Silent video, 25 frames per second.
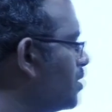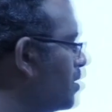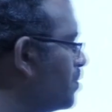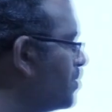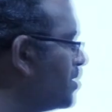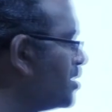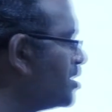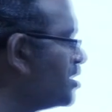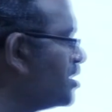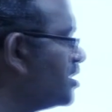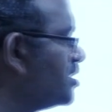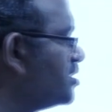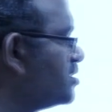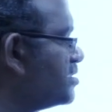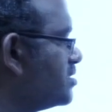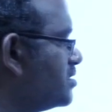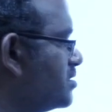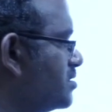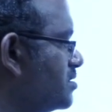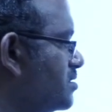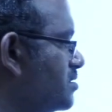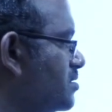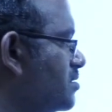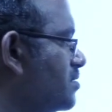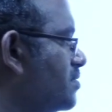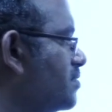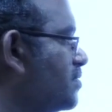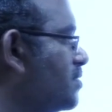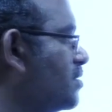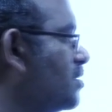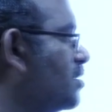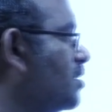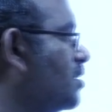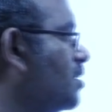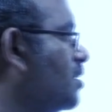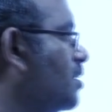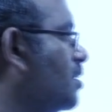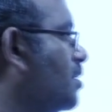properties,
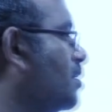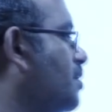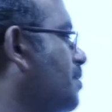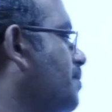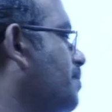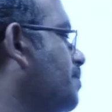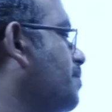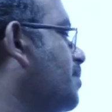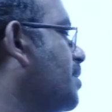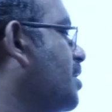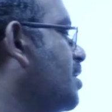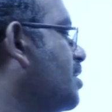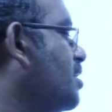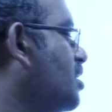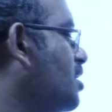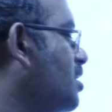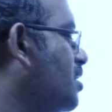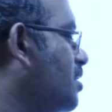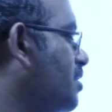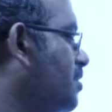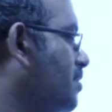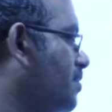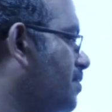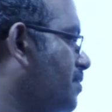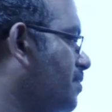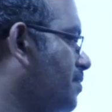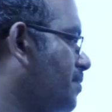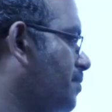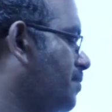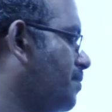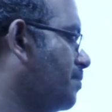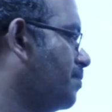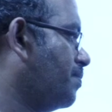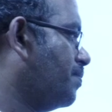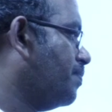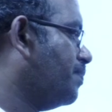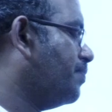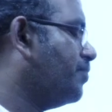mainly
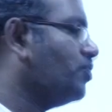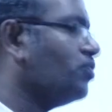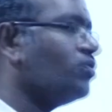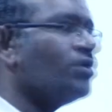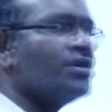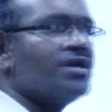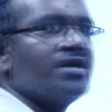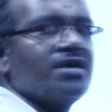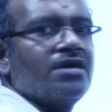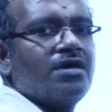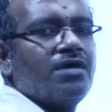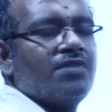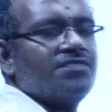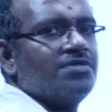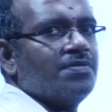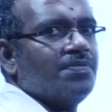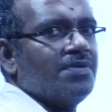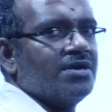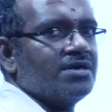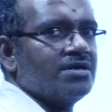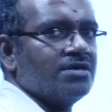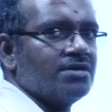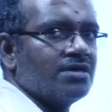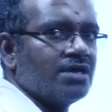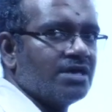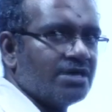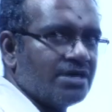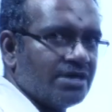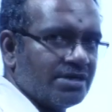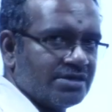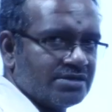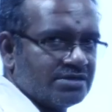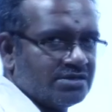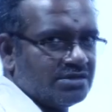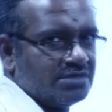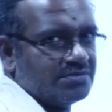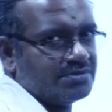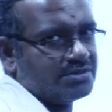purity of the particular
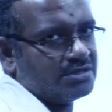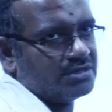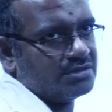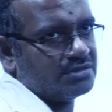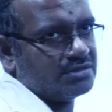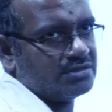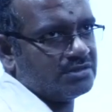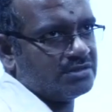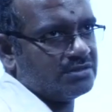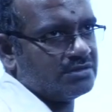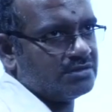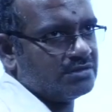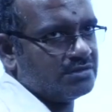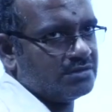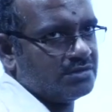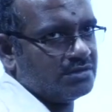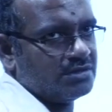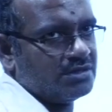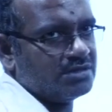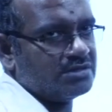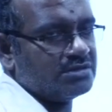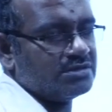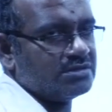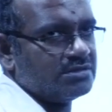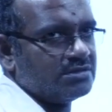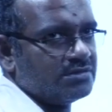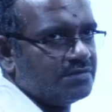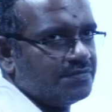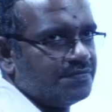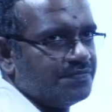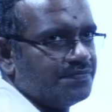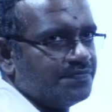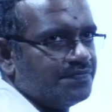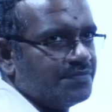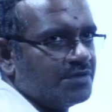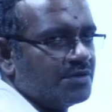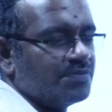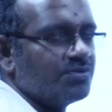drug substance. Yes,
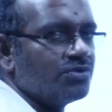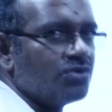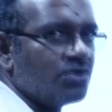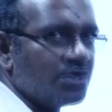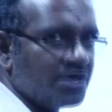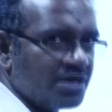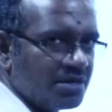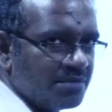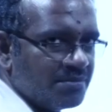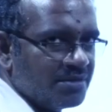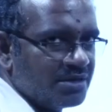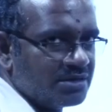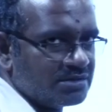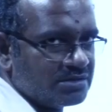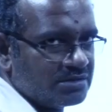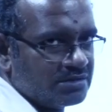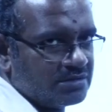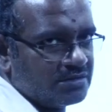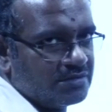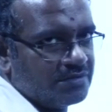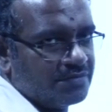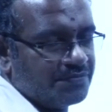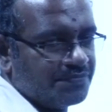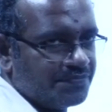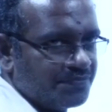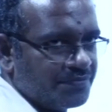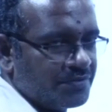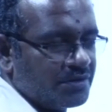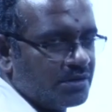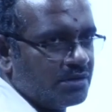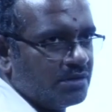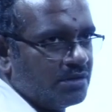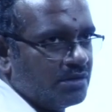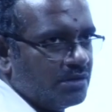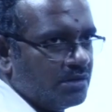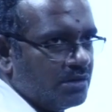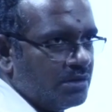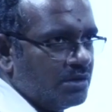purity means
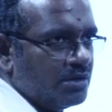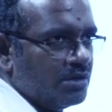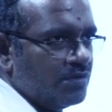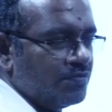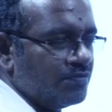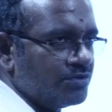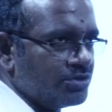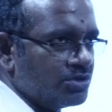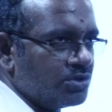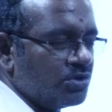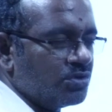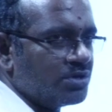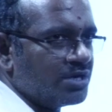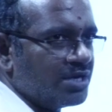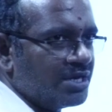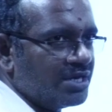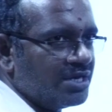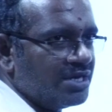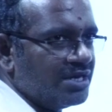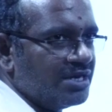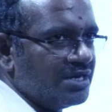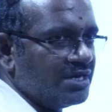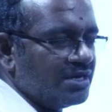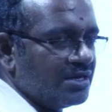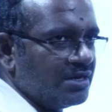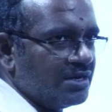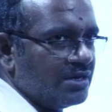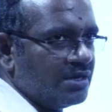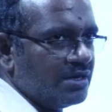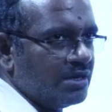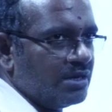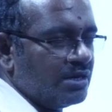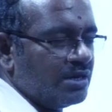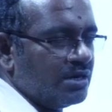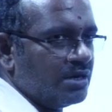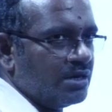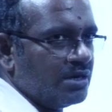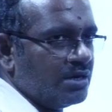without any
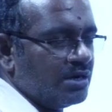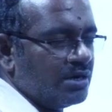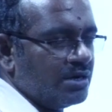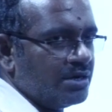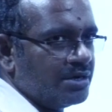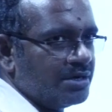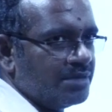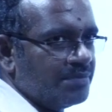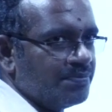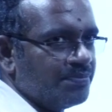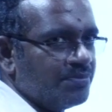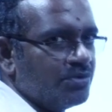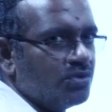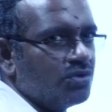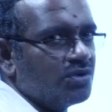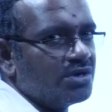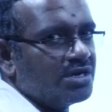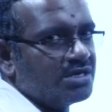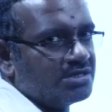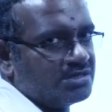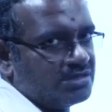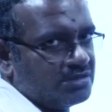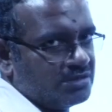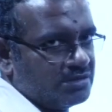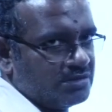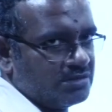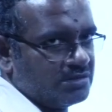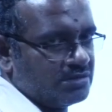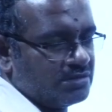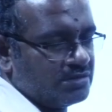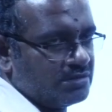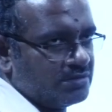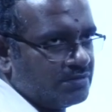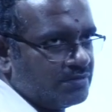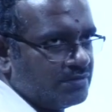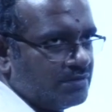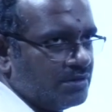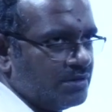
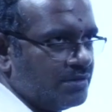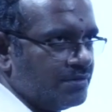impurities.